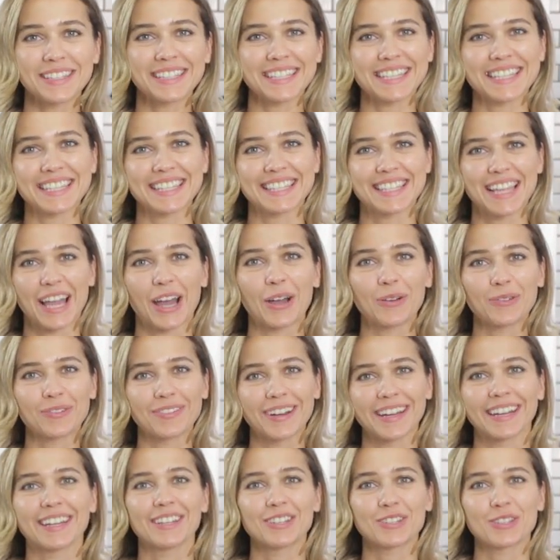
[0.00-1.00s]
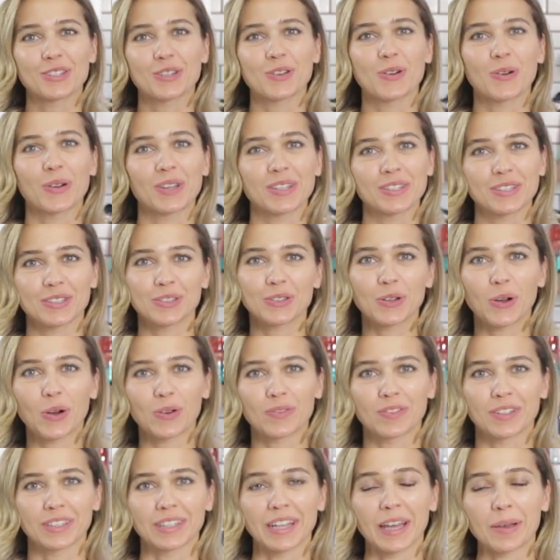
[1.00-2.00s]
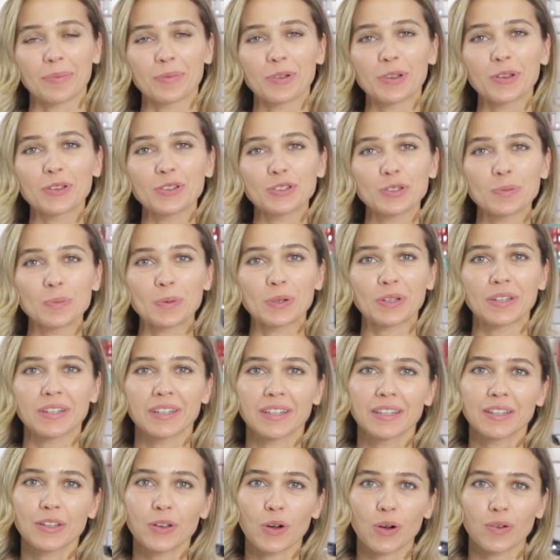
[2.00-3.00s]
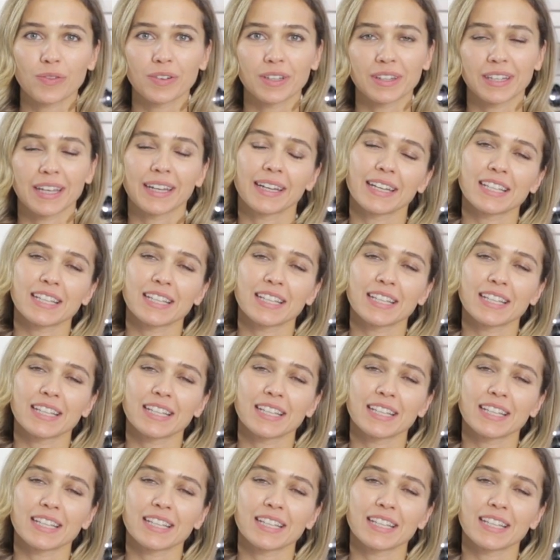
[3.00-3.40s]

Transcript: is now ready to go into the oven. I'm going to put it in the oven that